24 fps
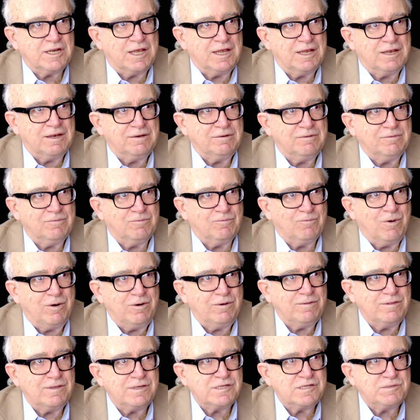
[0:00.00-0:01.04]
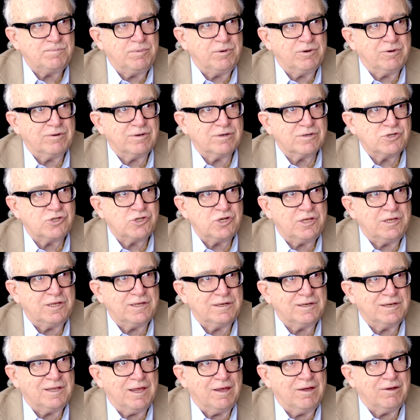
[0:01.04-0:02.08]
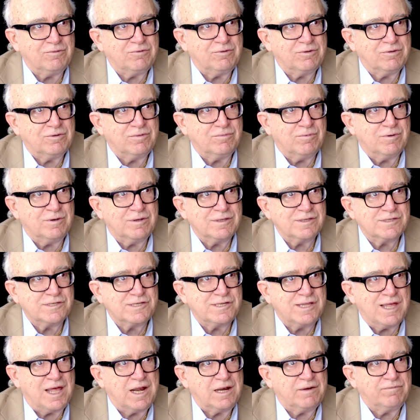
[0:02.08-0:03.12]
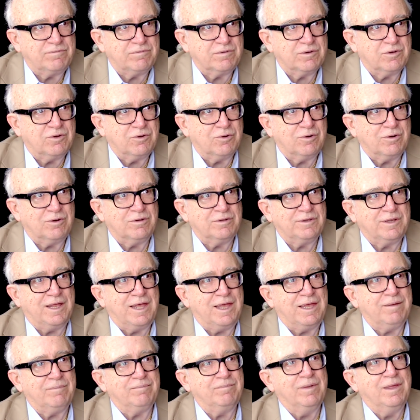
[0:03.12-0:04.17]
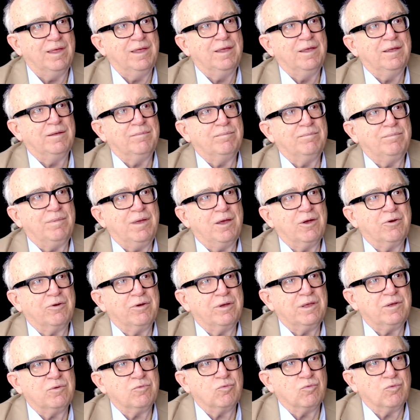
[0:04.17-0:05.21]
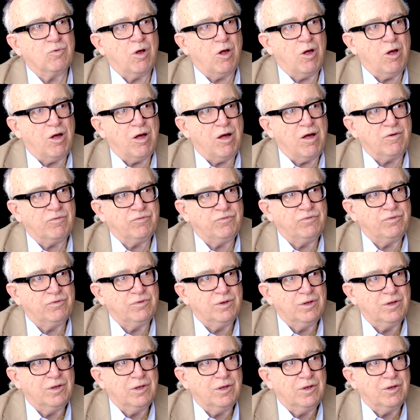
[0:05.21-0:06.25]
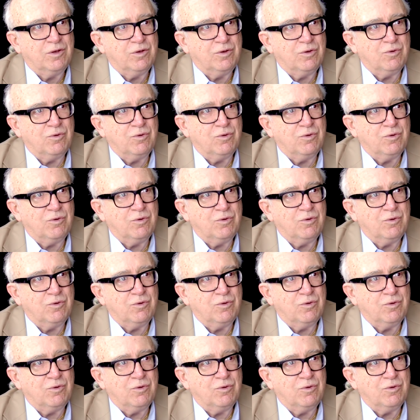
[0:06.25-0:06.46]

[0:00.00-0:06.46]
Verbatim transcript: And one of the spirits she encountered was that of a girl named Mary Roff, mm-hmm.